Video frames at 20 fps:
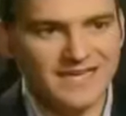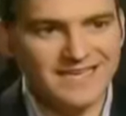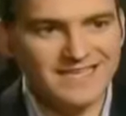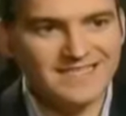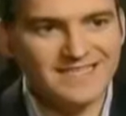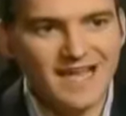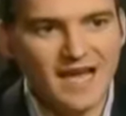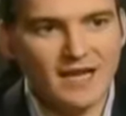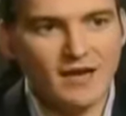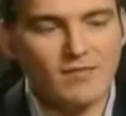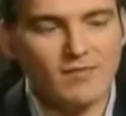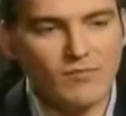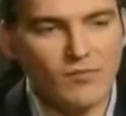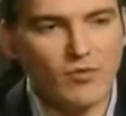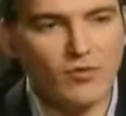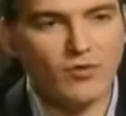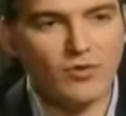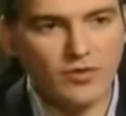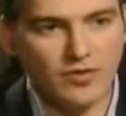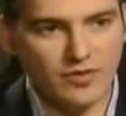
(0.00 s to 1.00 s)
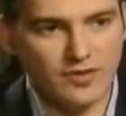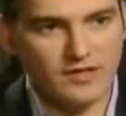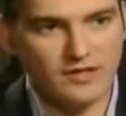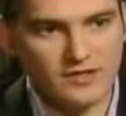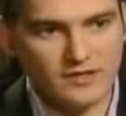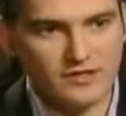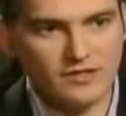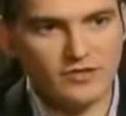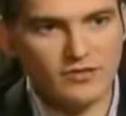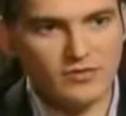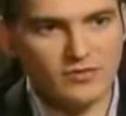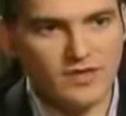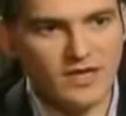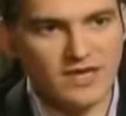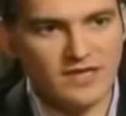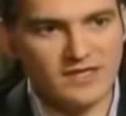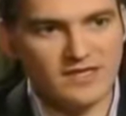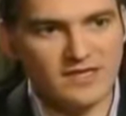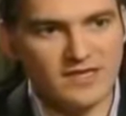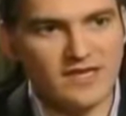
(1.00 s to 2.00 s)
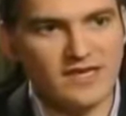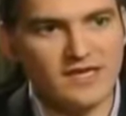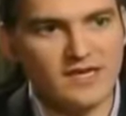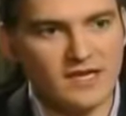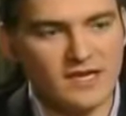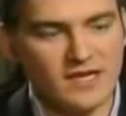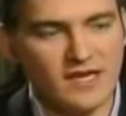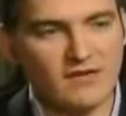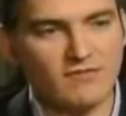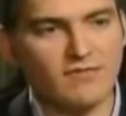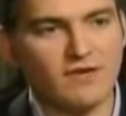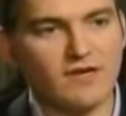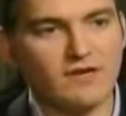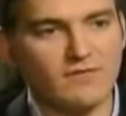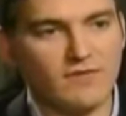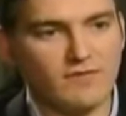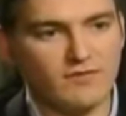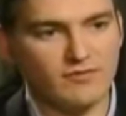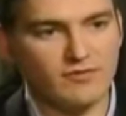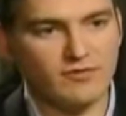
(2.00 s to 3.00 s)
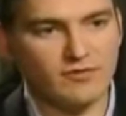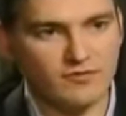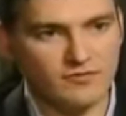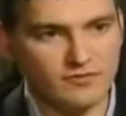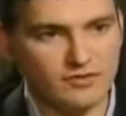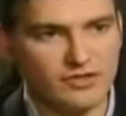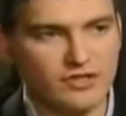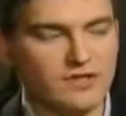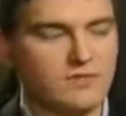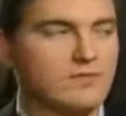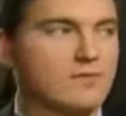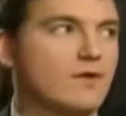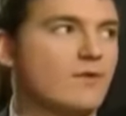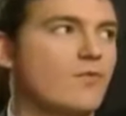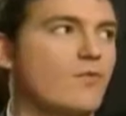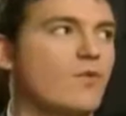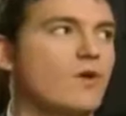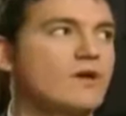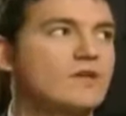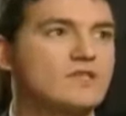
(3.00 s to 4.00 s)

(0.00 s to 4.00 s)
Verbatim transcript: But is that a moral thing to do? They did get rid of a brutal regime. There fine.